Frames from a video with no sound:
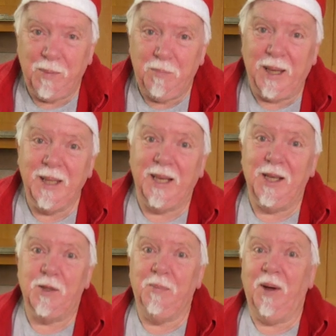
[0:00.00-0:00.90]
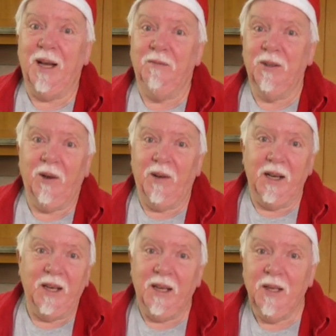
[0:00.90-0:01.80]
in blankets, but I haven't got
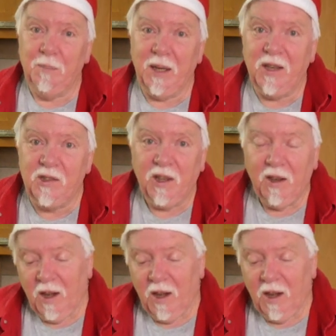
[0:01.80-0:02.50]
any pigs.